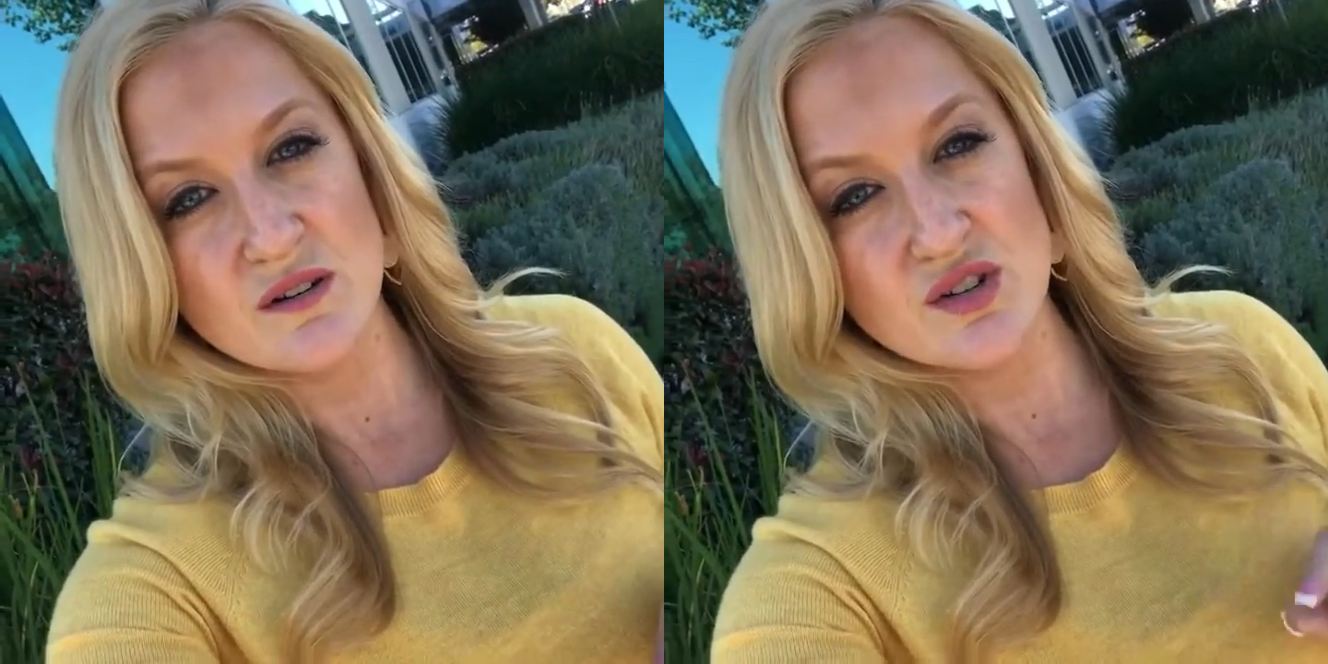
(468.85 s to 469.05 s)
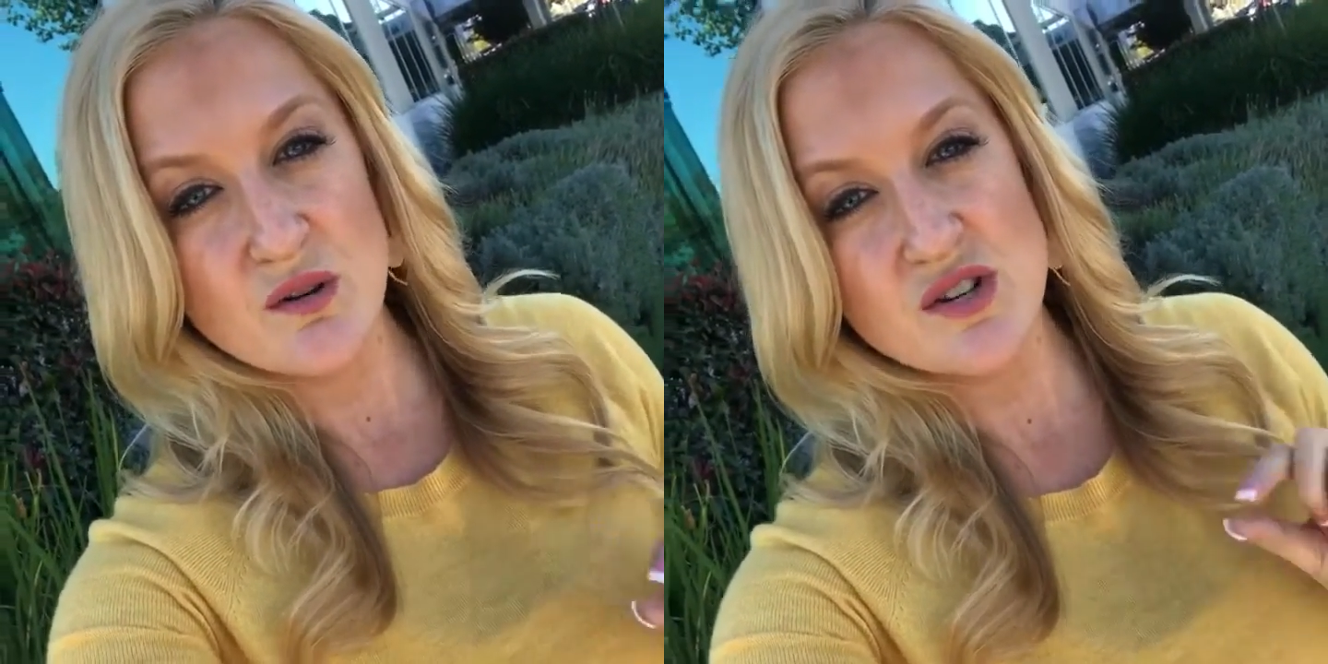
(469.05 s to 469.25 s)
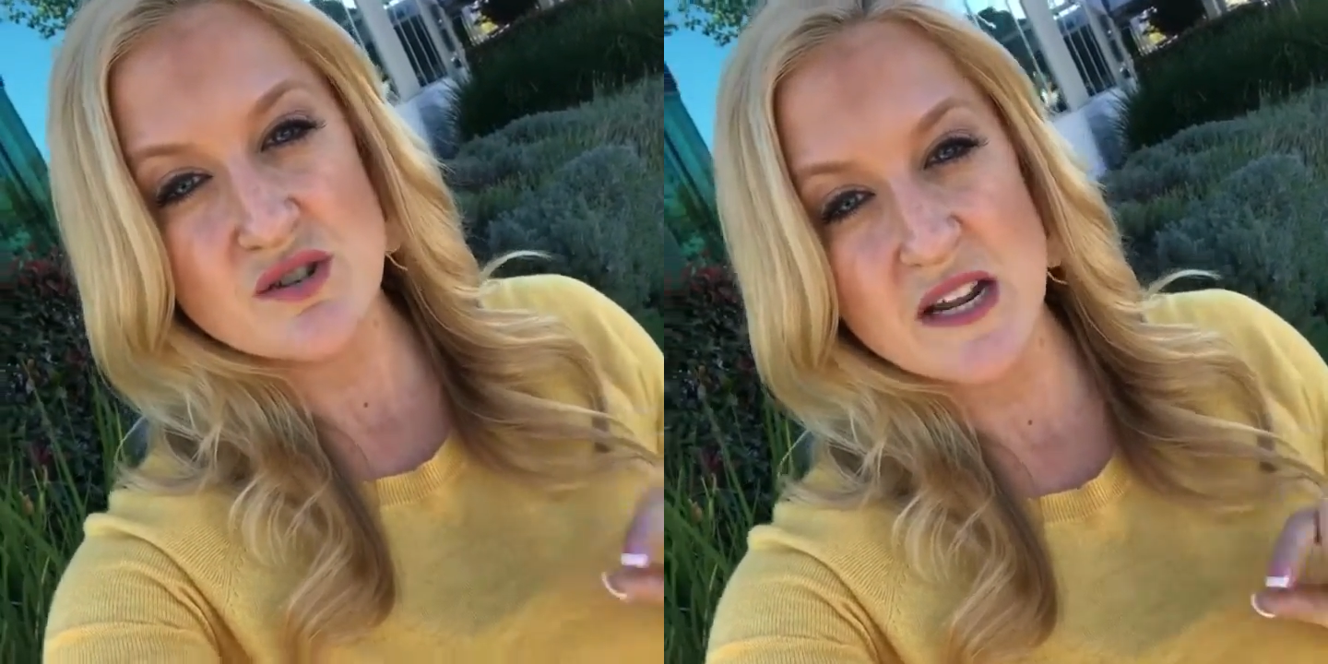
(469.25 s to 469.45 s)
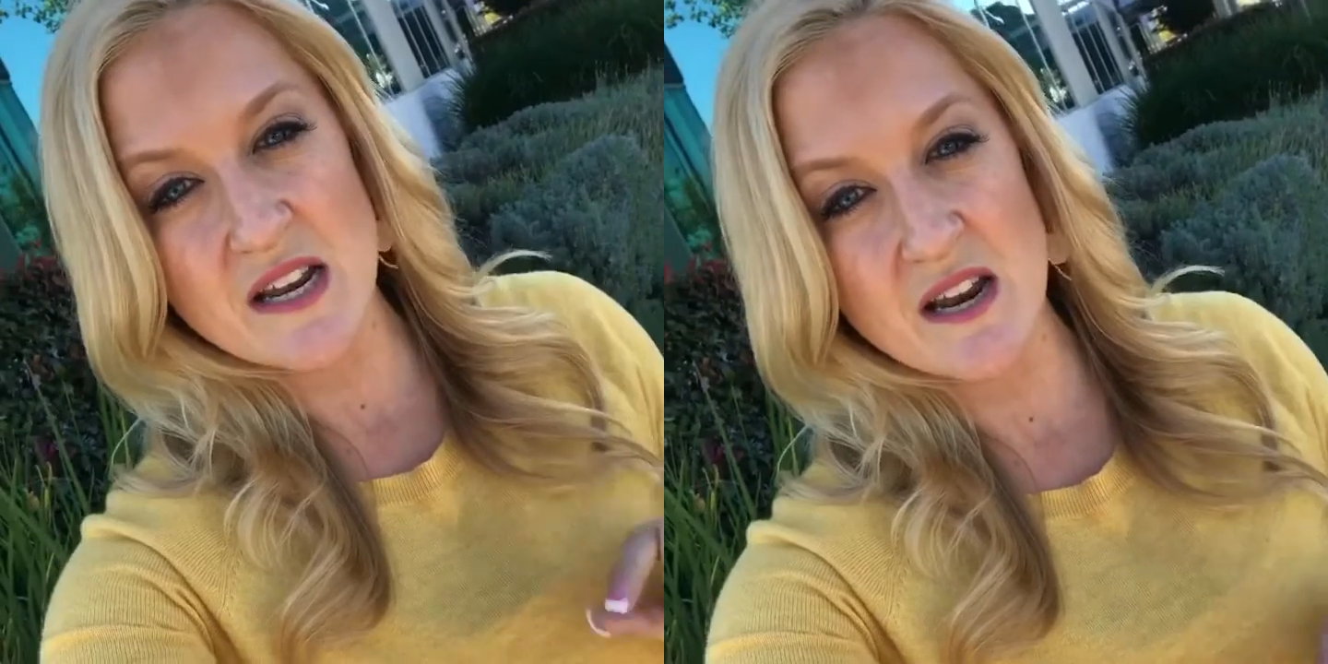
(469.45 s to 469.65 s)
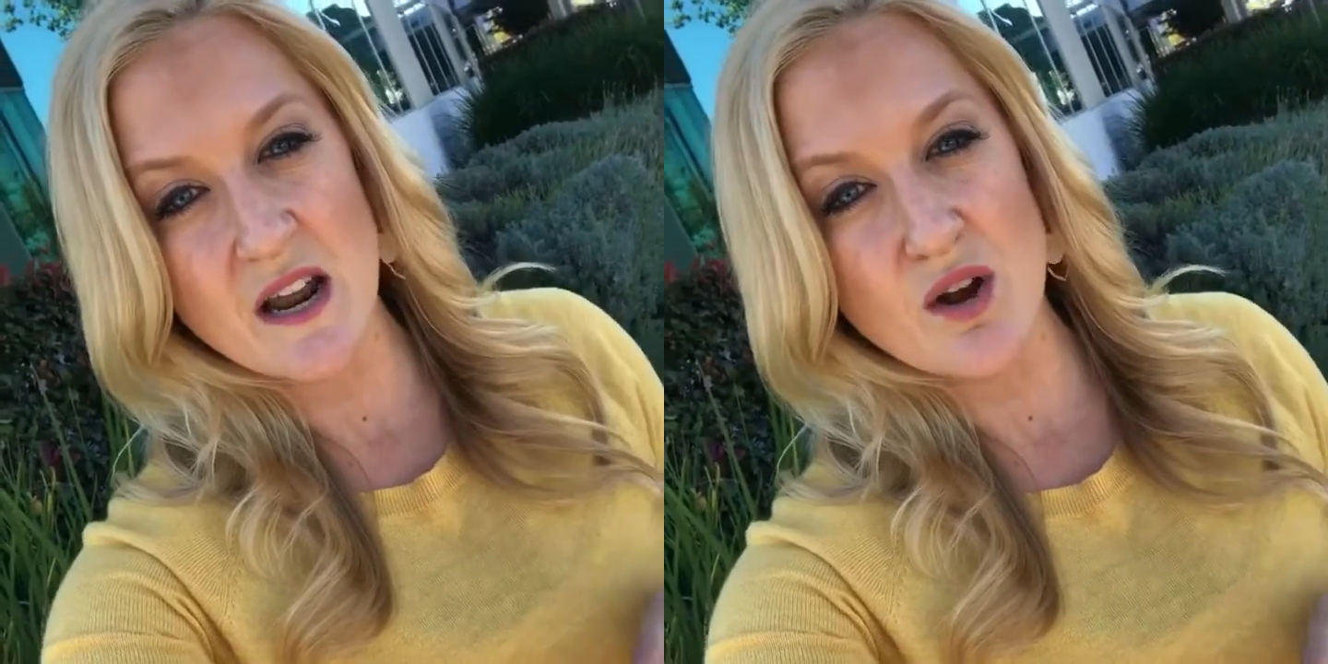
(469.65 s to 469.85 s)

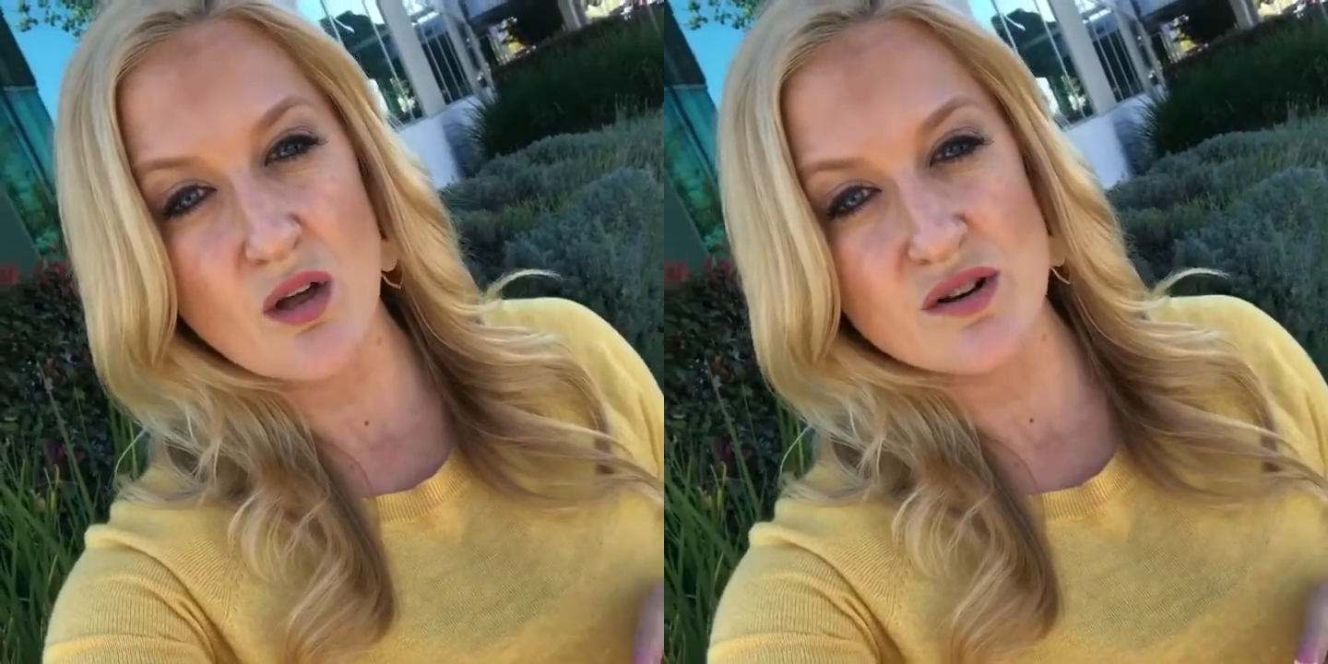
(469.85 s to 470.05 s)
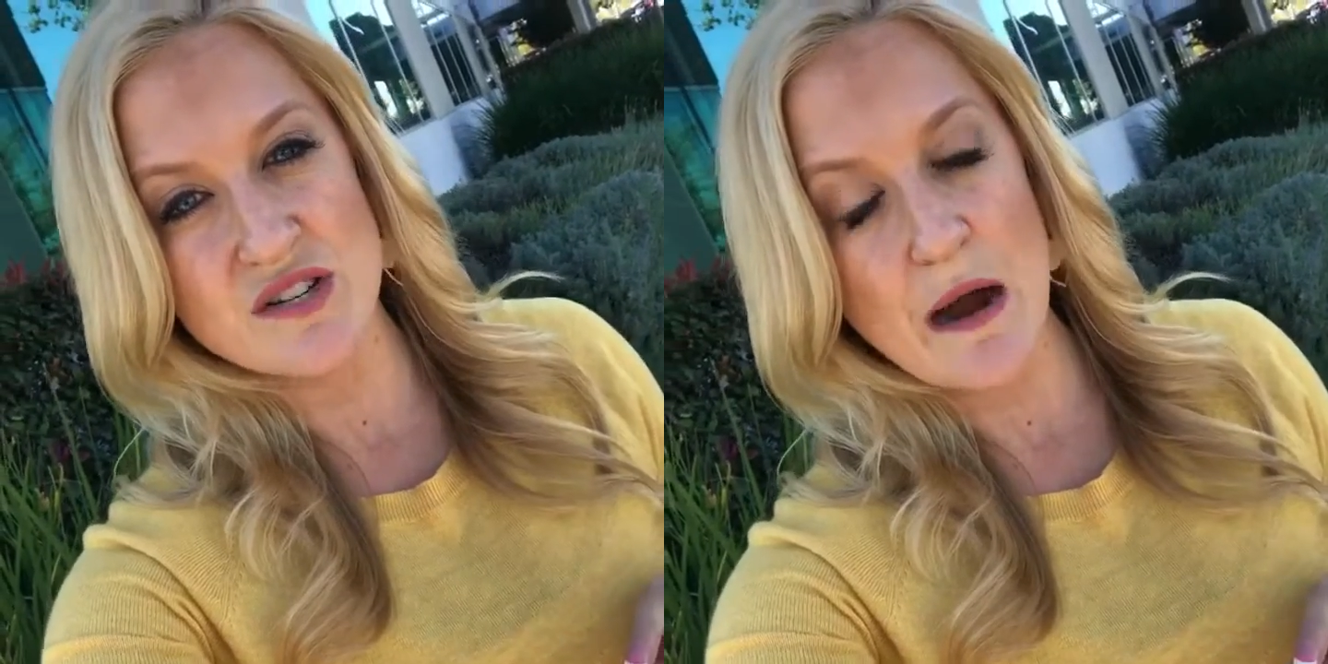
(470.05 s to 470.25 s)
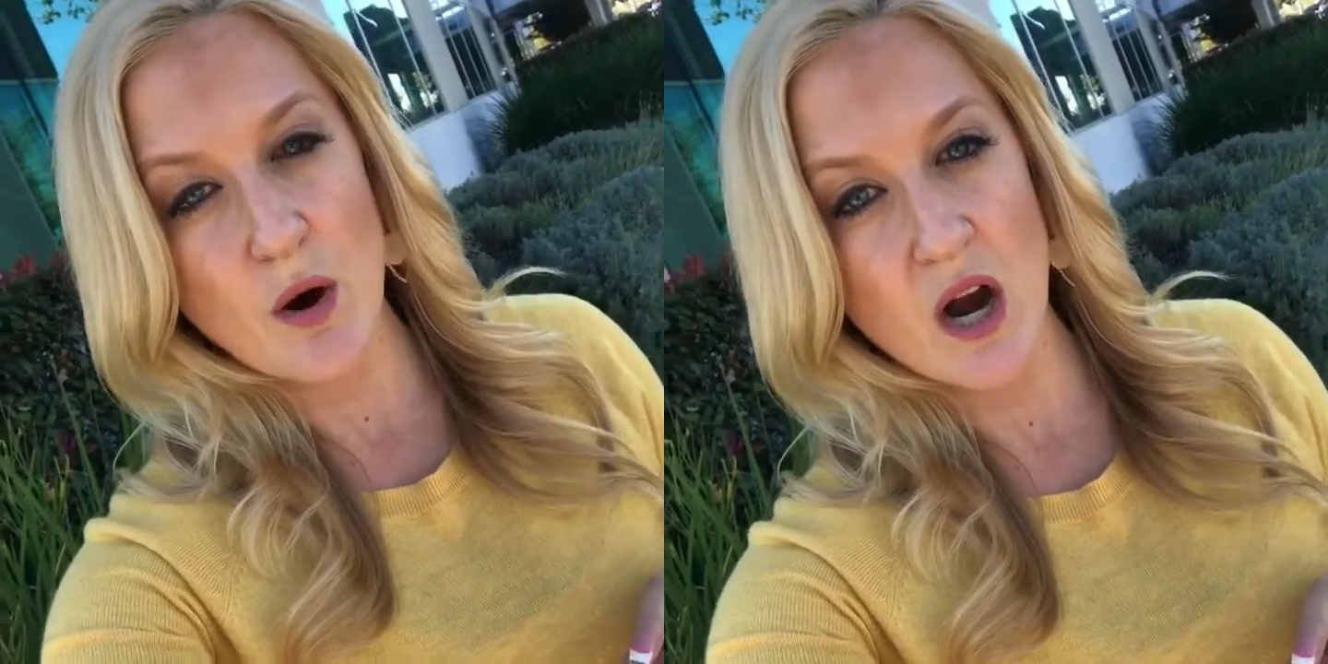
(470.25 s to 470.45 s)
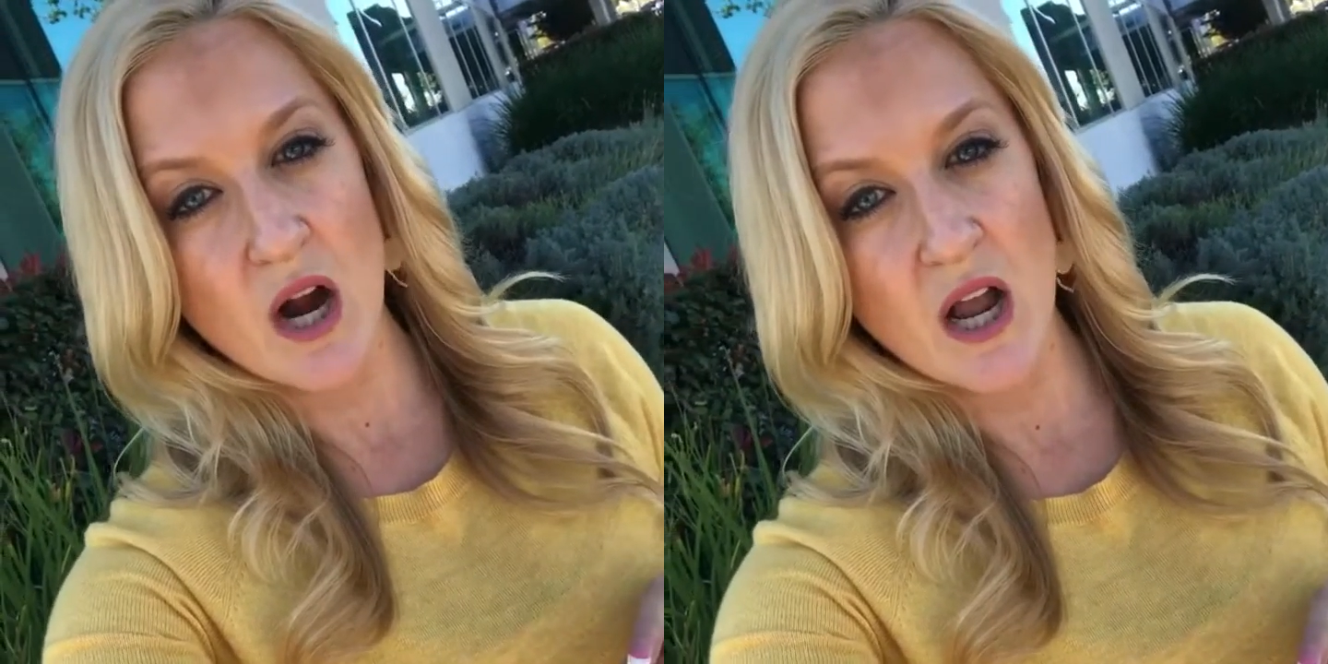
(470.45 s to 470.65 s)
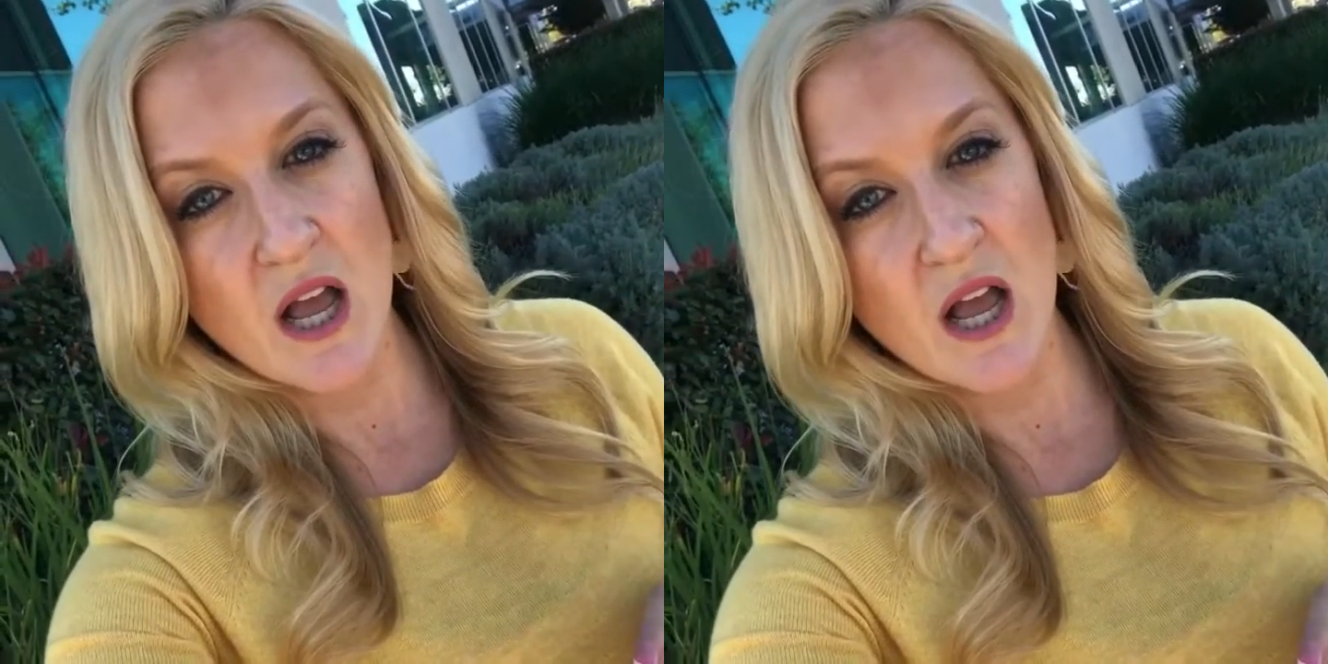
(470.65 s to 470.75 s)
$289 an hour,